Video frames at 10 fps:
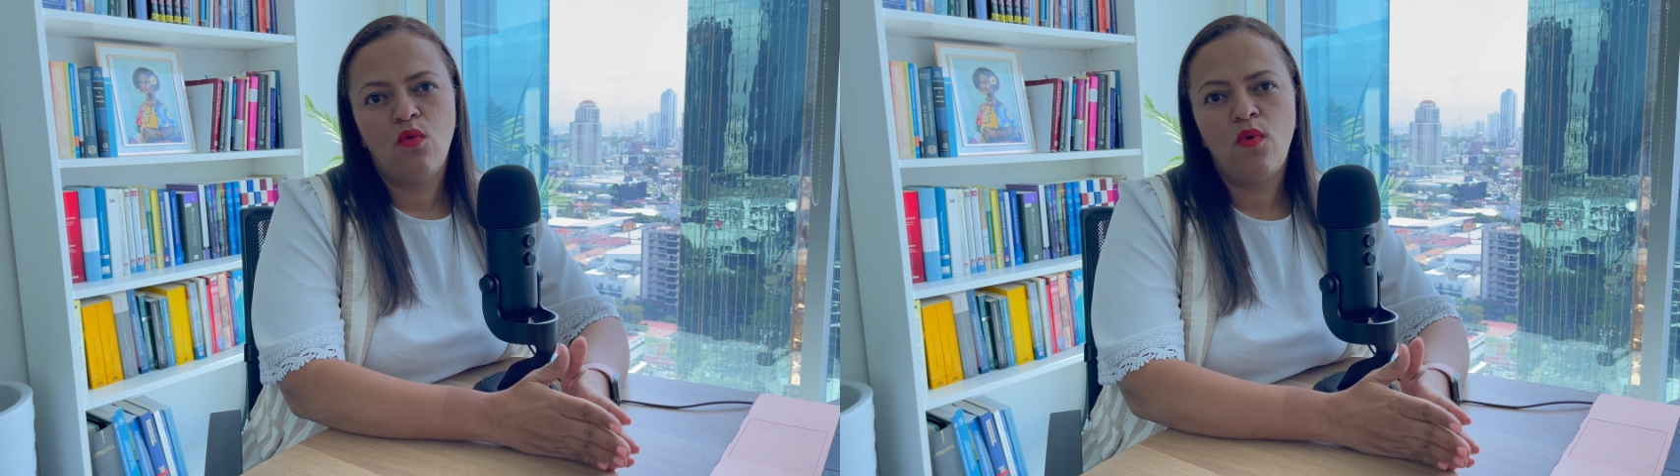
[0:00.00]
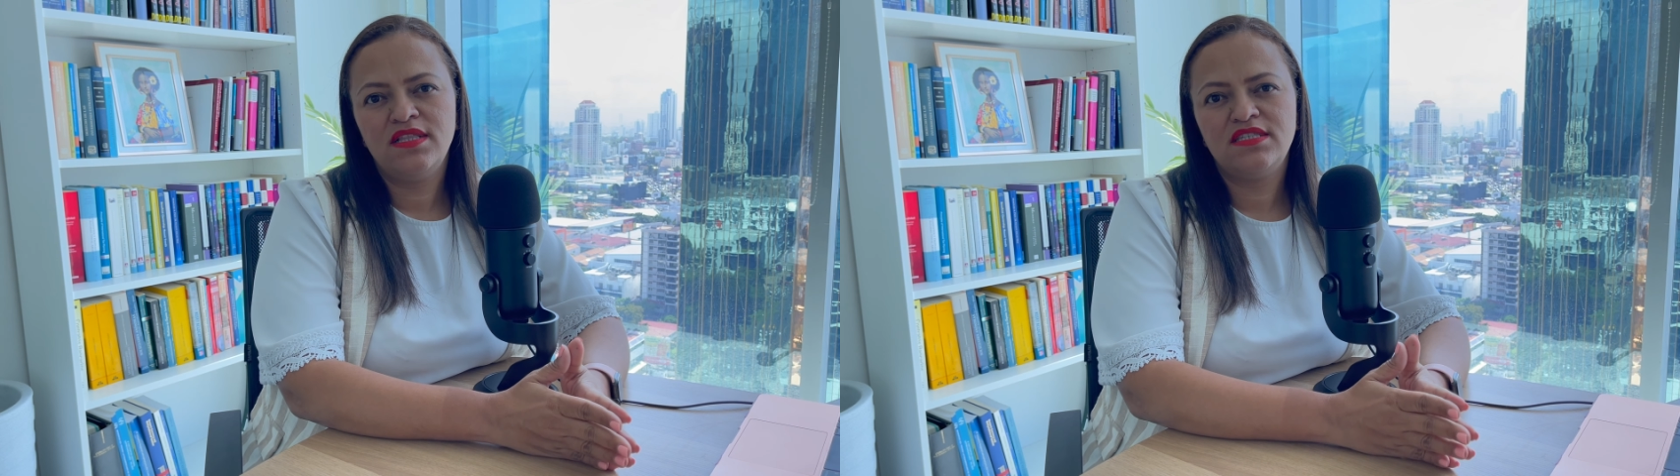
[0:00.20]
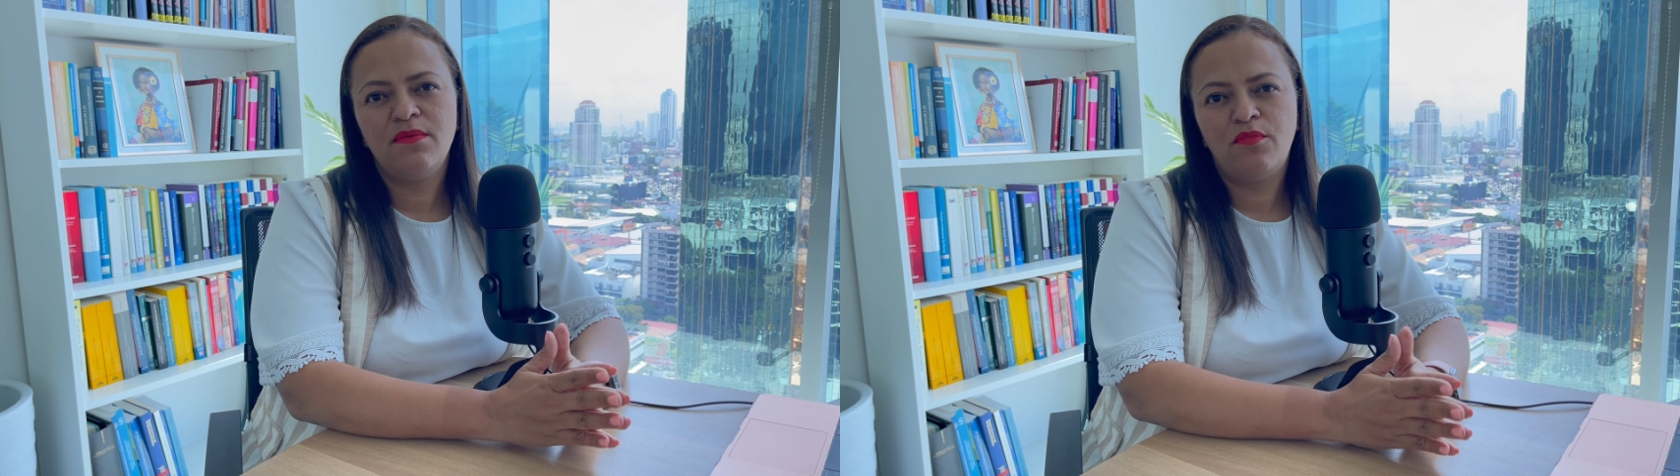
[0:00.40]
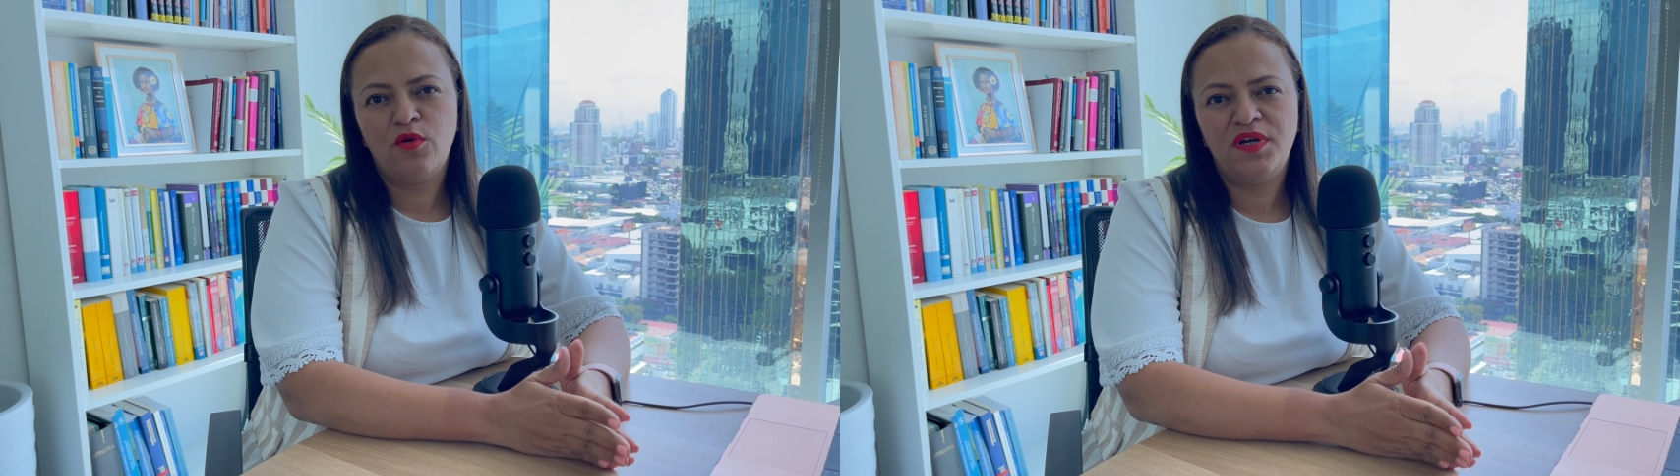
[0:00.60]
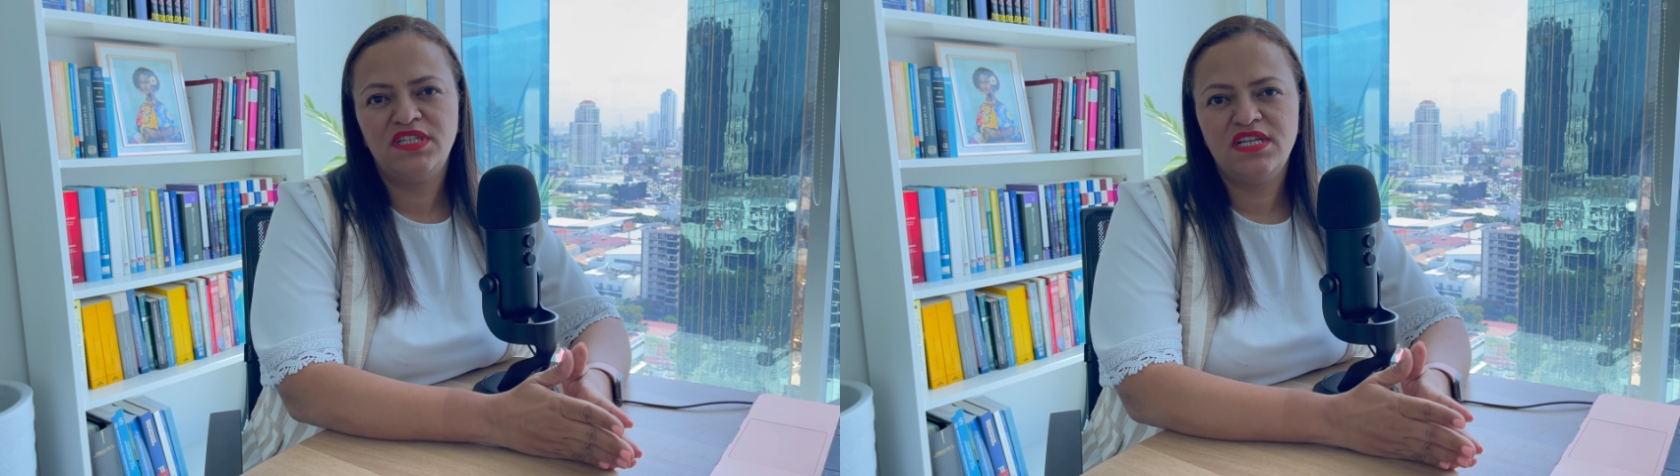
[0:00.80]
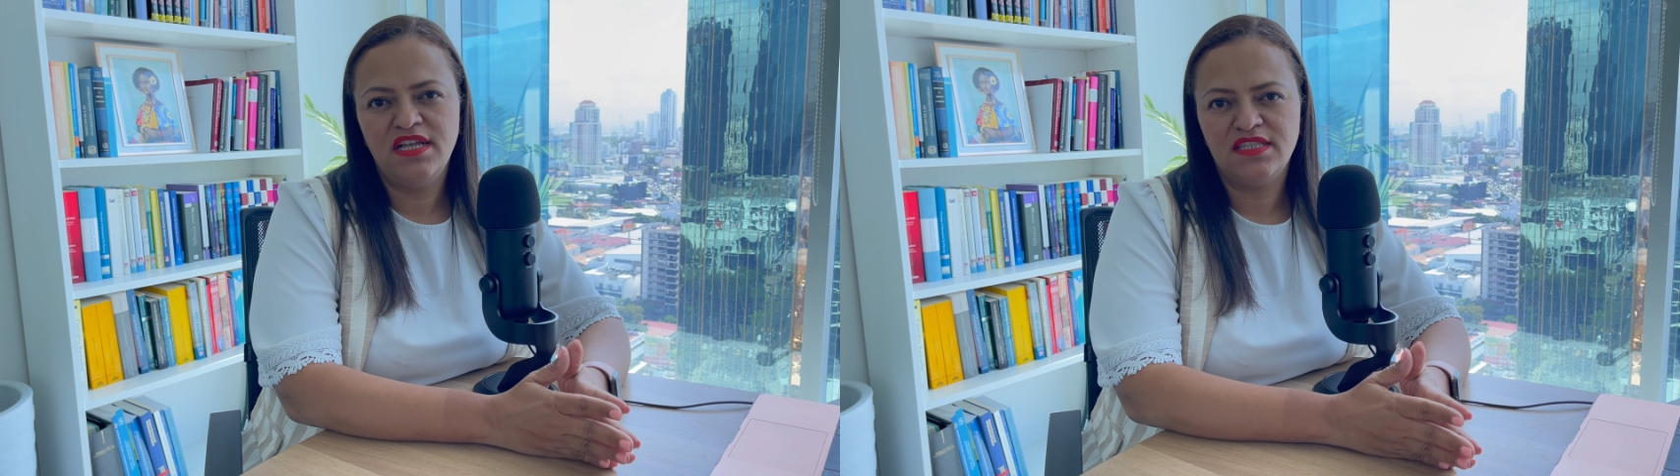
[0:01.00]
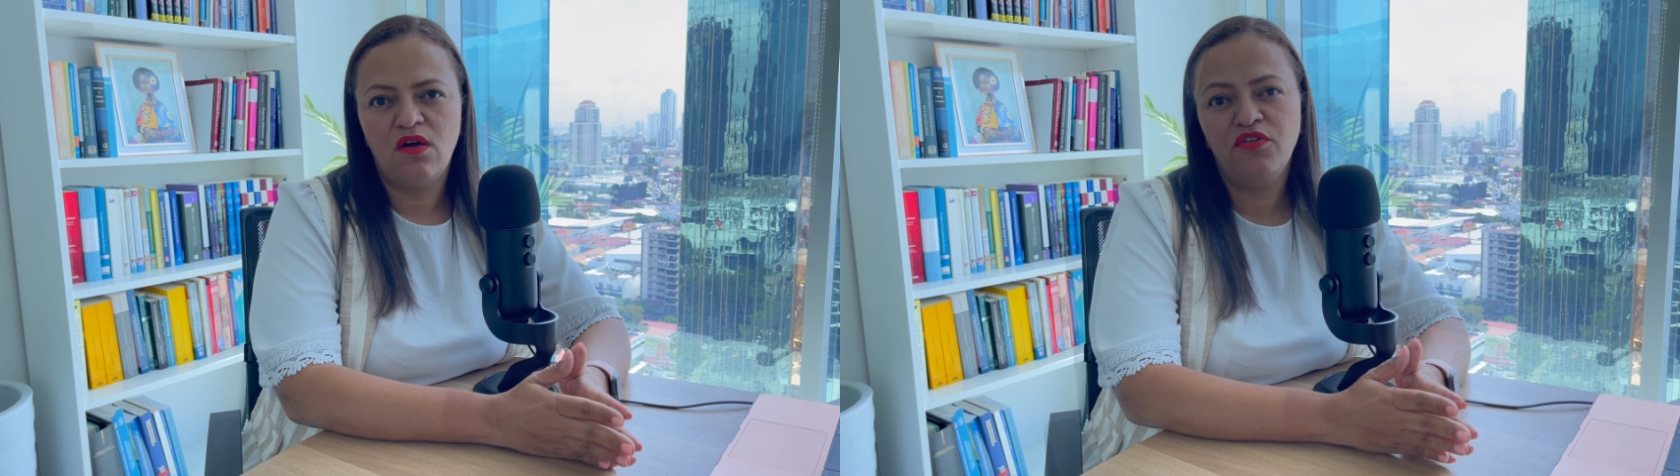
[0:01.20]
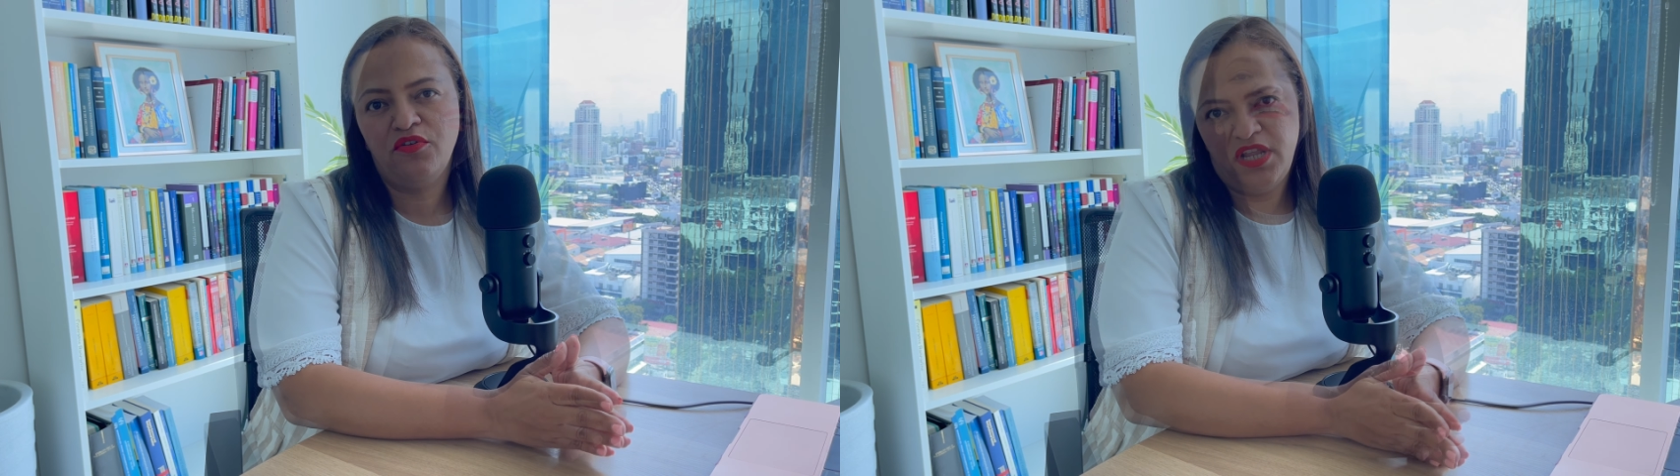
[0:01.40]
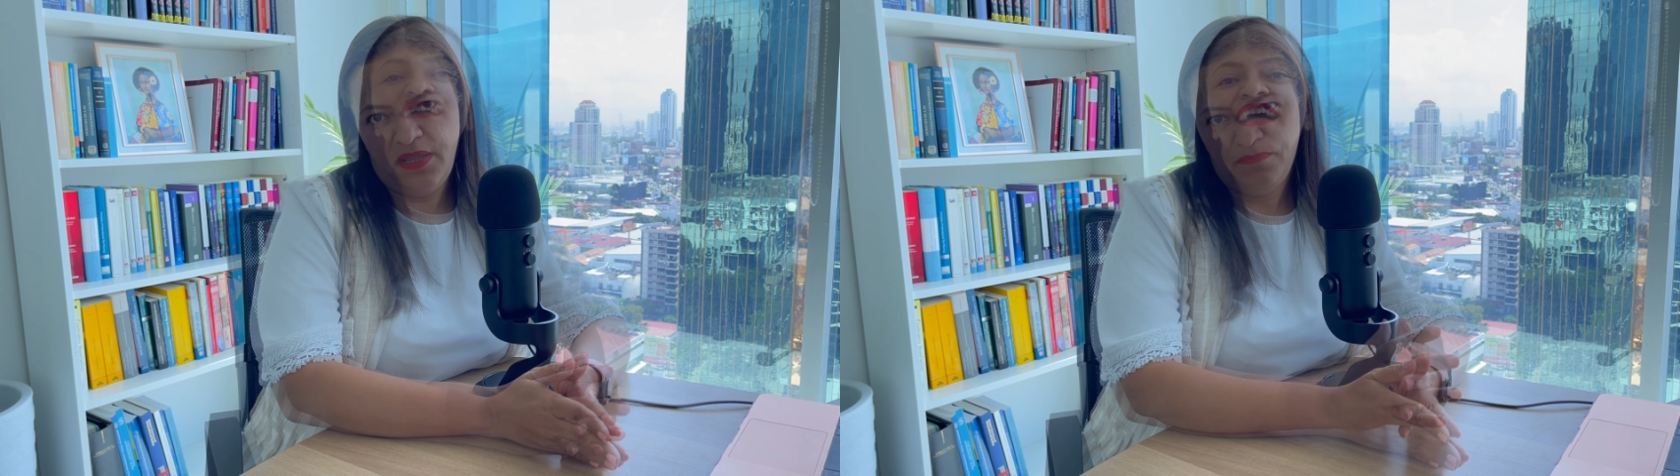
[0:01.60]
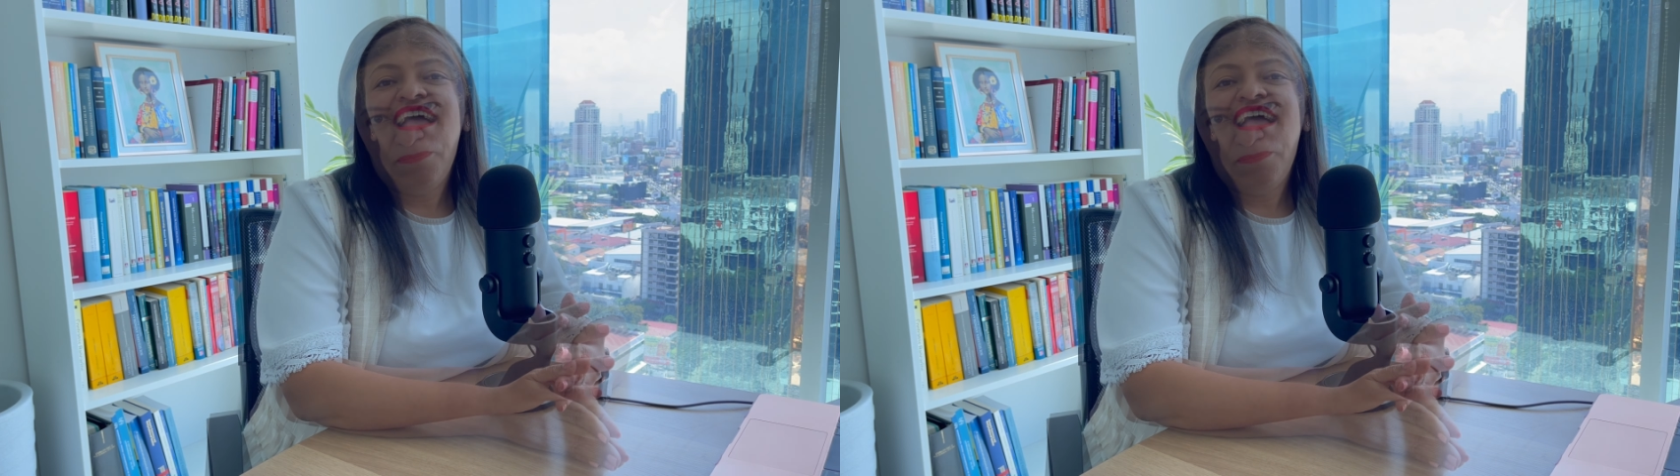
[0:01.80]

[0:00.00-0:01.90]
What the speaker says: once the property is on your name.